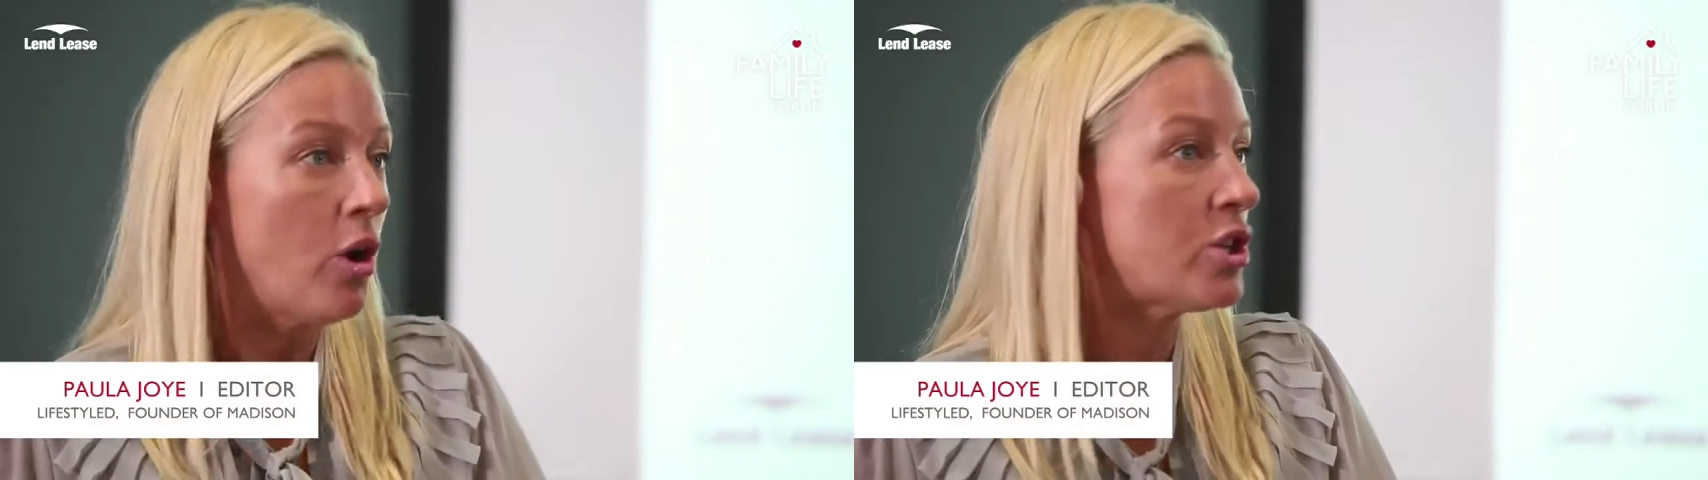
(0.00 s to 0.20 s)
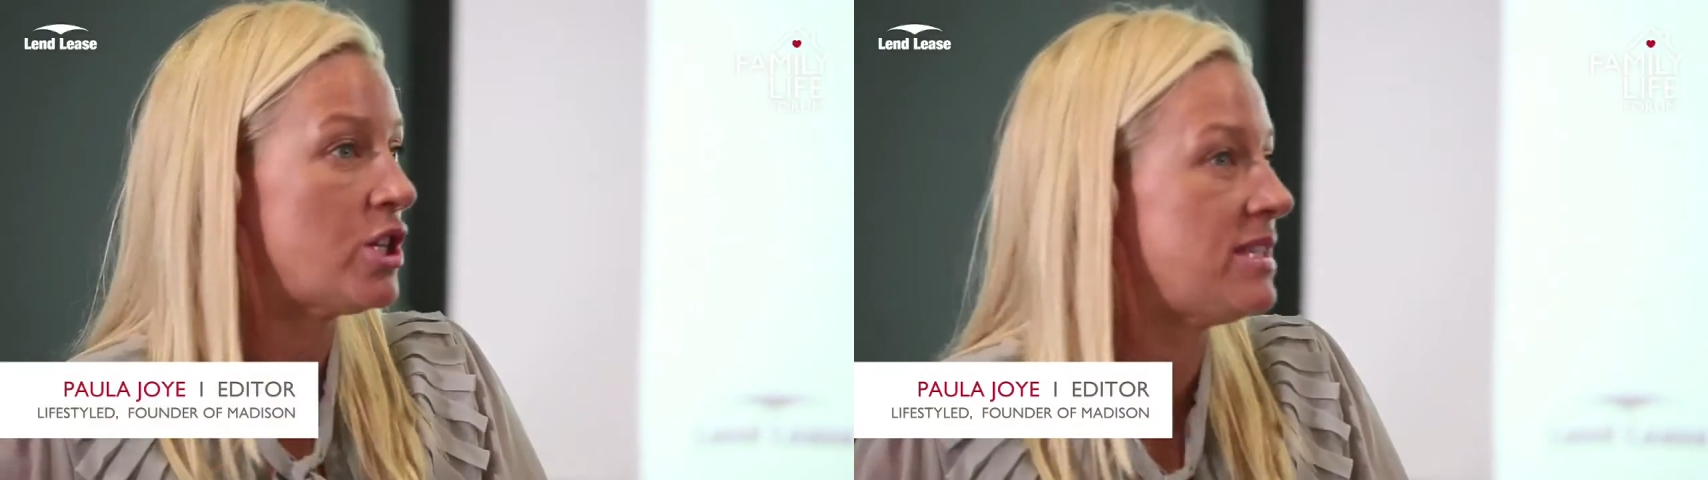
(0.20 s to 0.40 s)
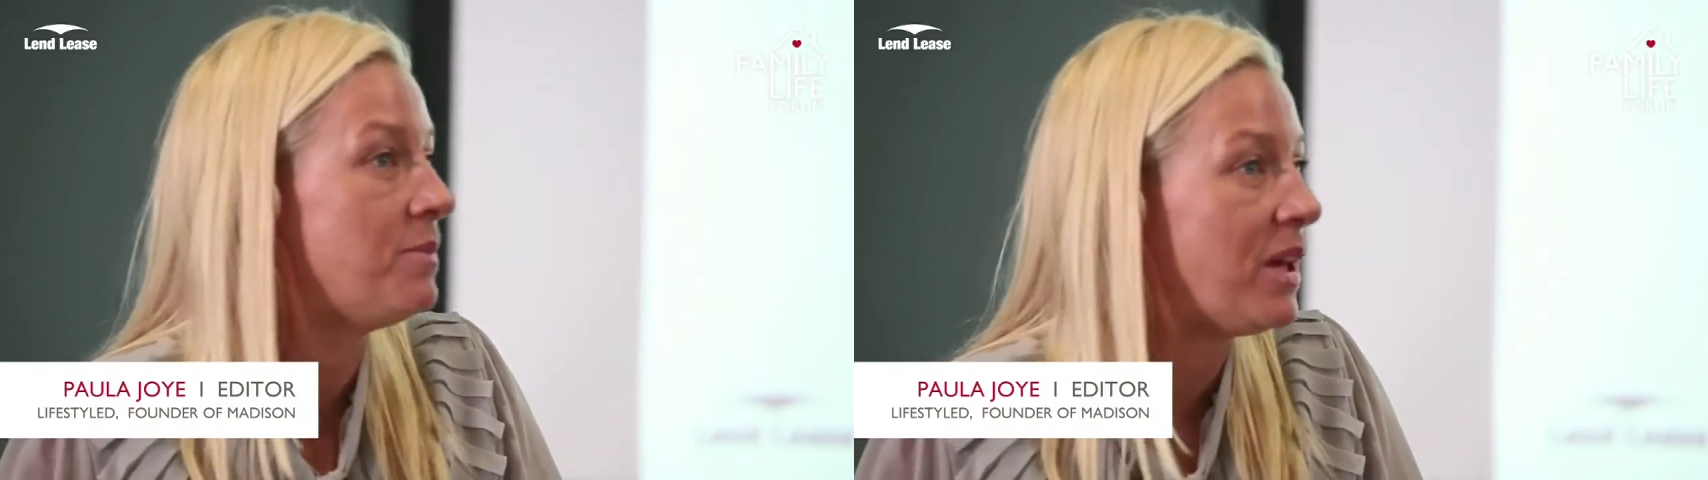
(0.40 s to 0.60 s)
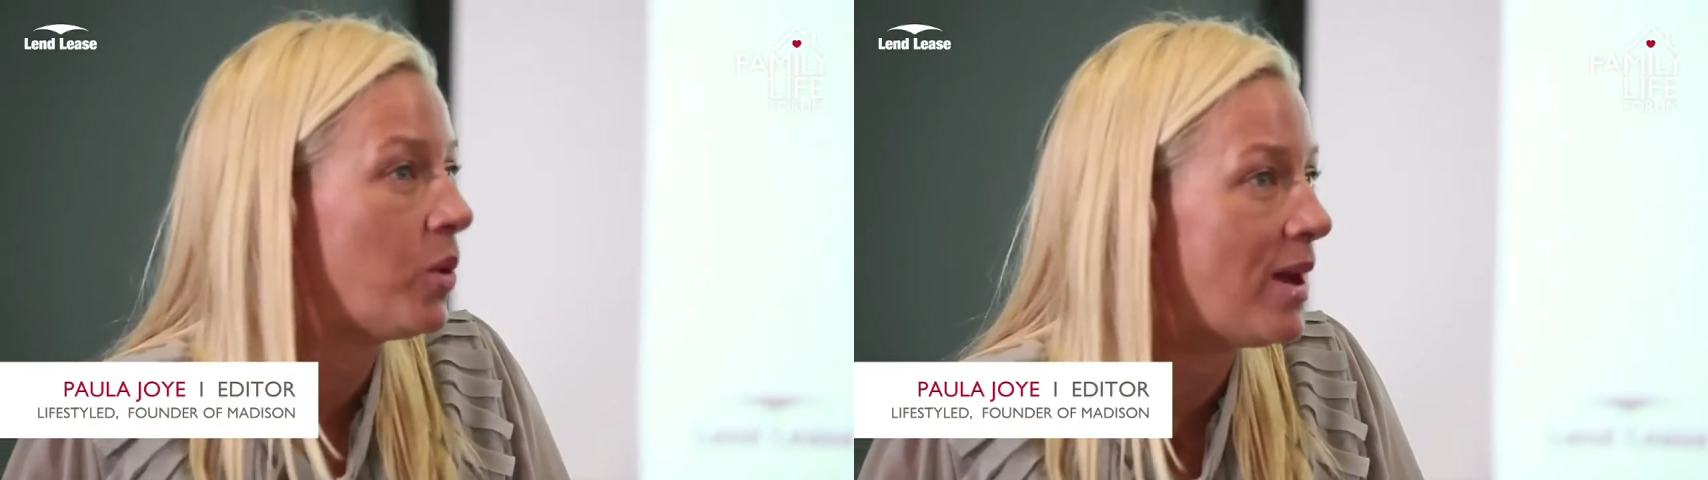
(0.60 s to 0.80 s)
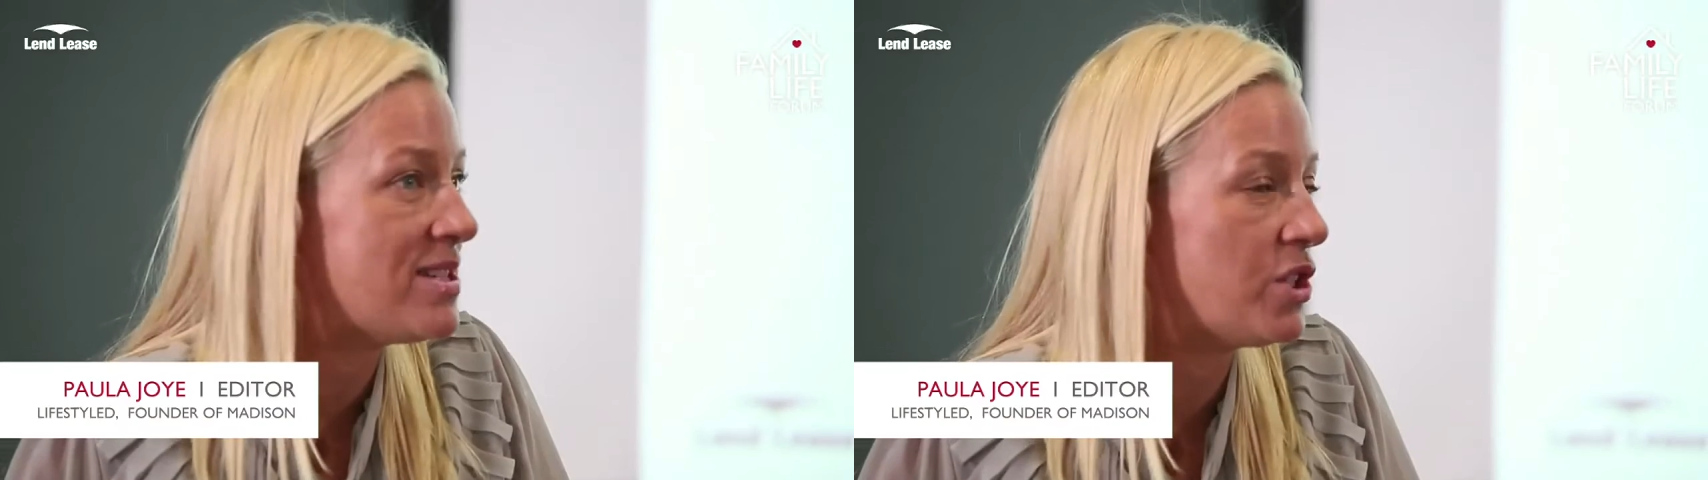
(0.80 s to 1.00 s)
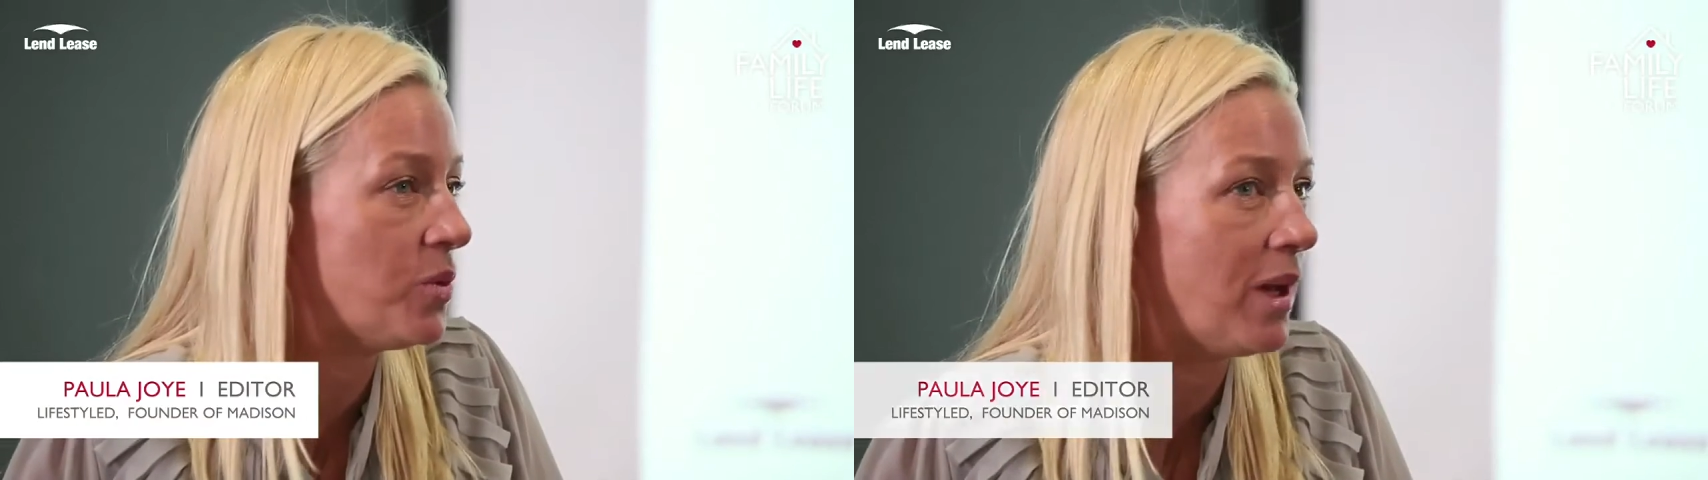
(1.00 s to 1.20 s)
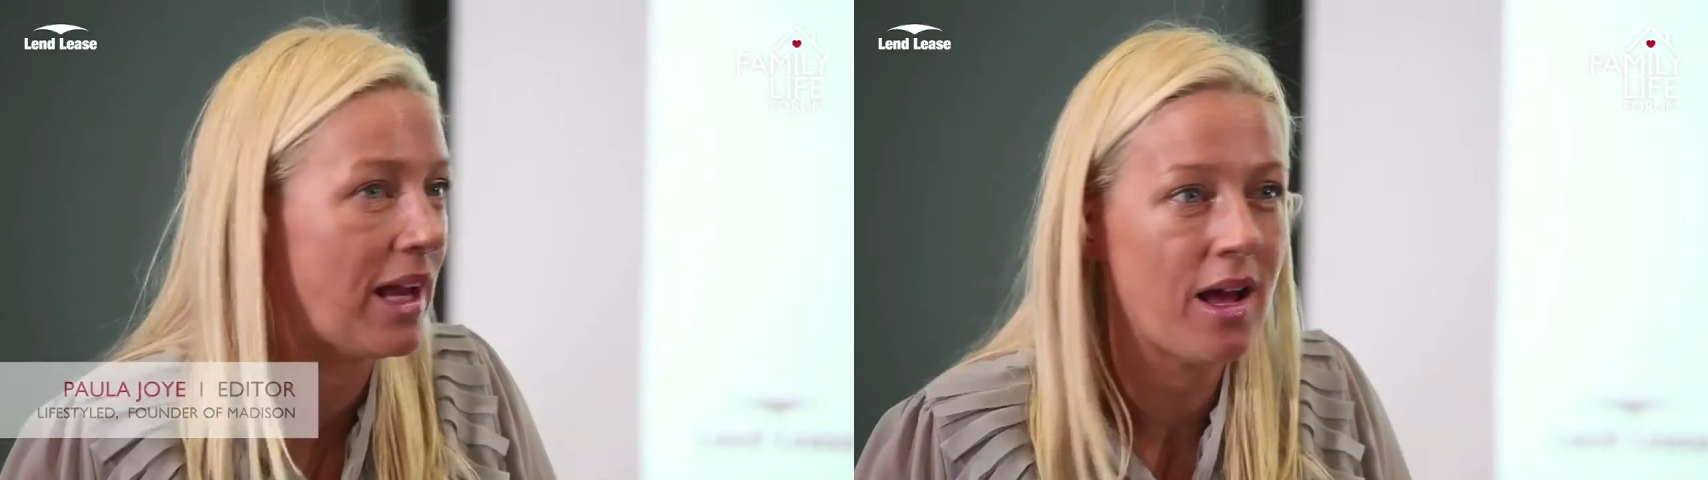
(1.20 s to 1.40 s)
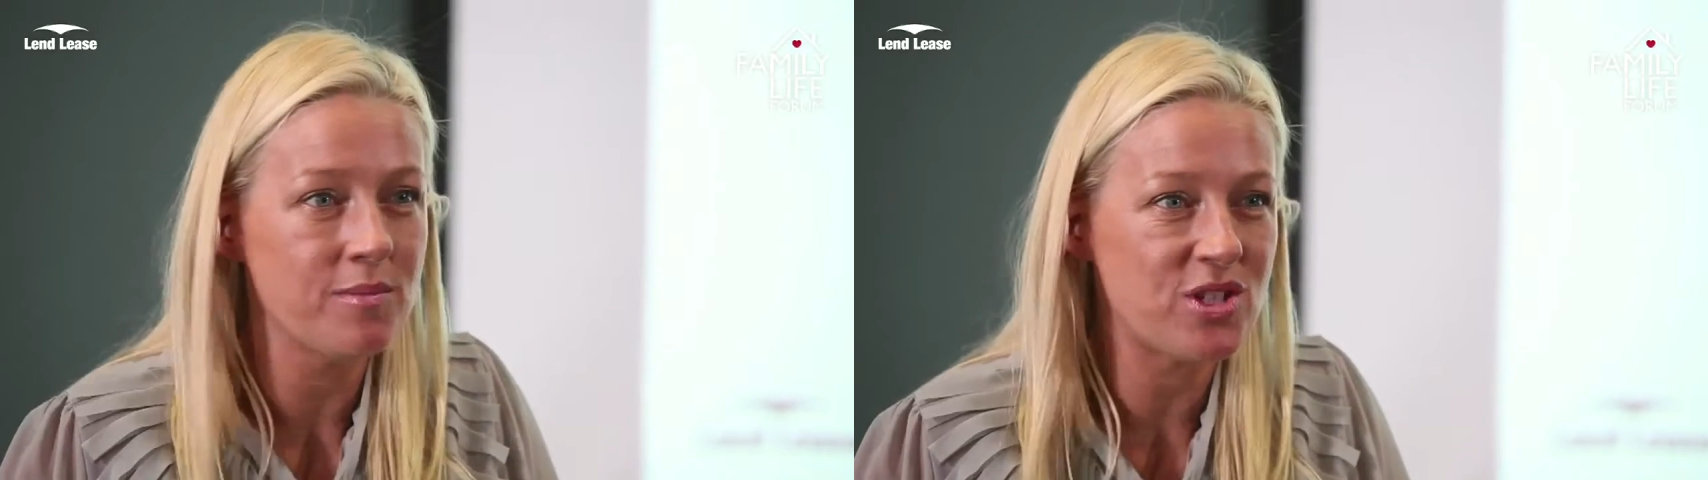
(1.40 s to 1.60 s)
Gosh, it's a big question when
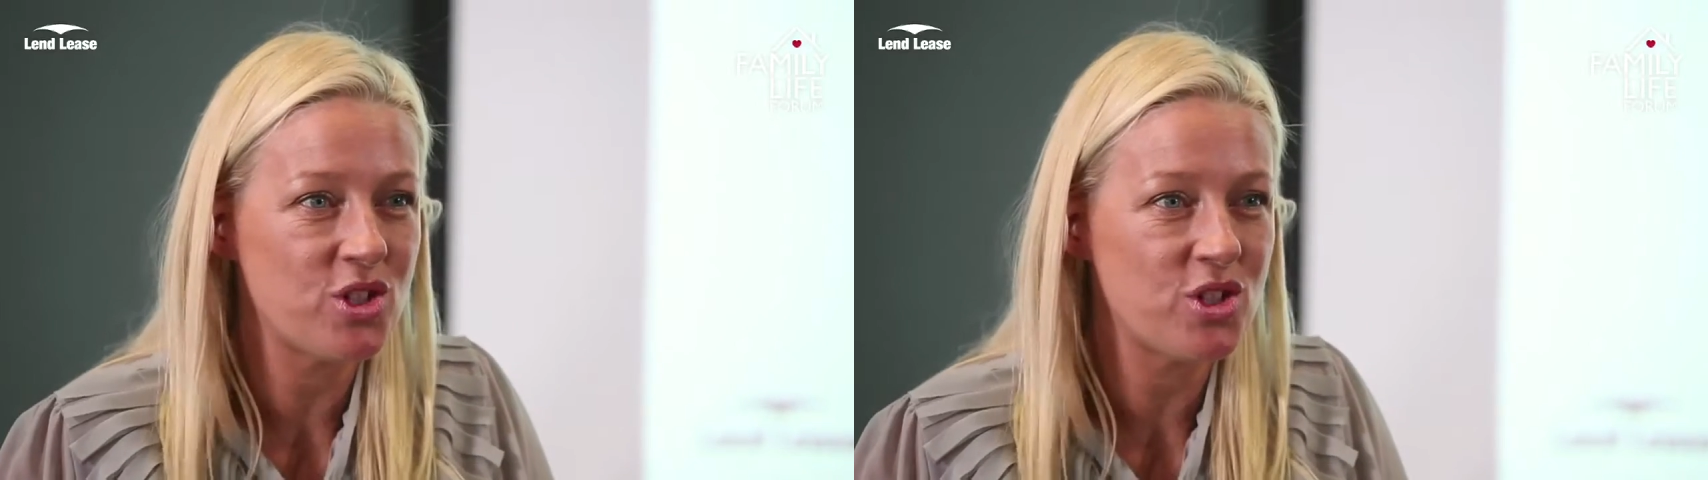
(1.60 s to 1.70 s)
it comes